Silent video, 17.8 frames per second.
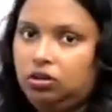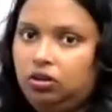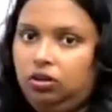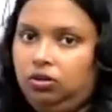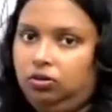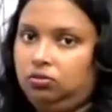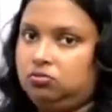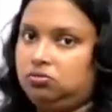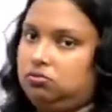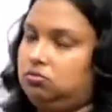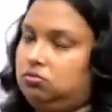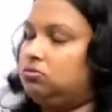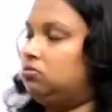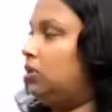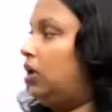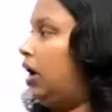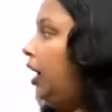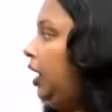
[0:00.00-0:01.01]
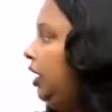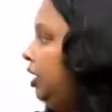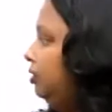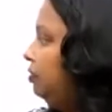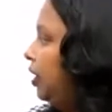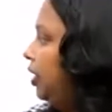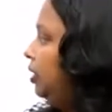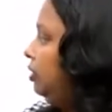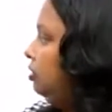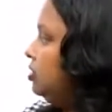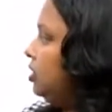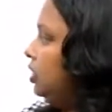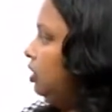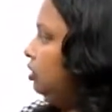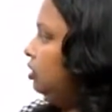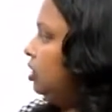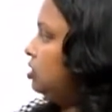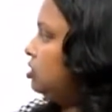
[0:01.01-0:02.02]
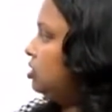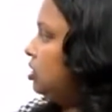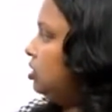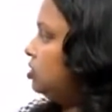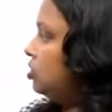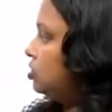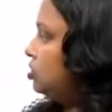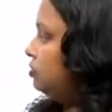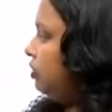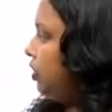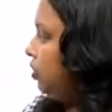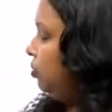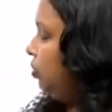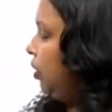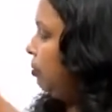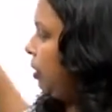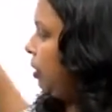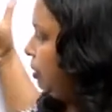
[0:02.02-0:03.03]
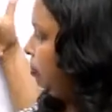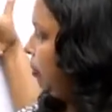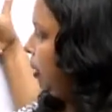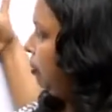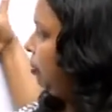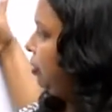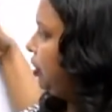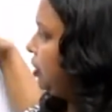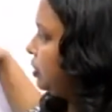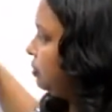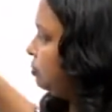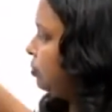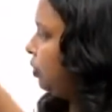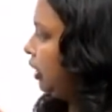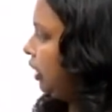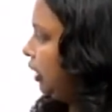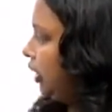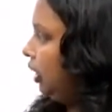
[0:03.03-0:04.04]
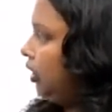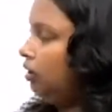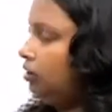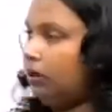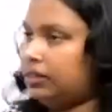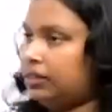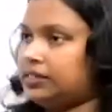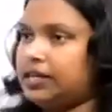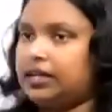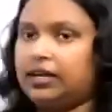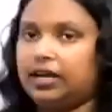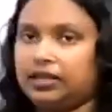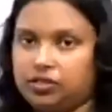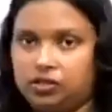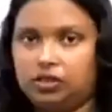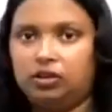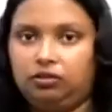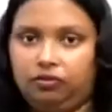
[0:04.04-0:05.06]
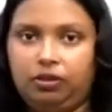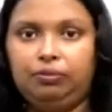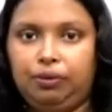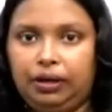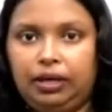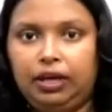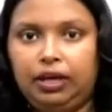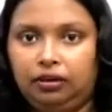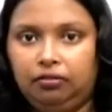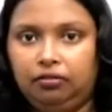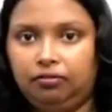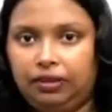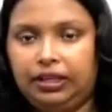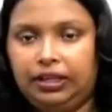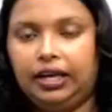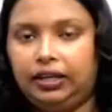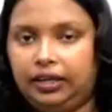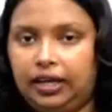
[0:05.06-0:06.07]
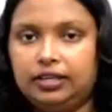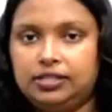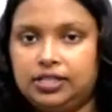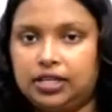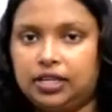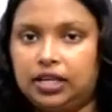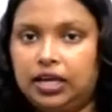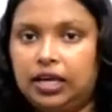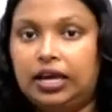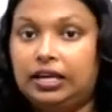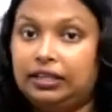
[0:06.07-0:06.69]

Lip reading: No. I divided. See, these things also, when you multiply by the reciprocal, again x and x will get cancelled.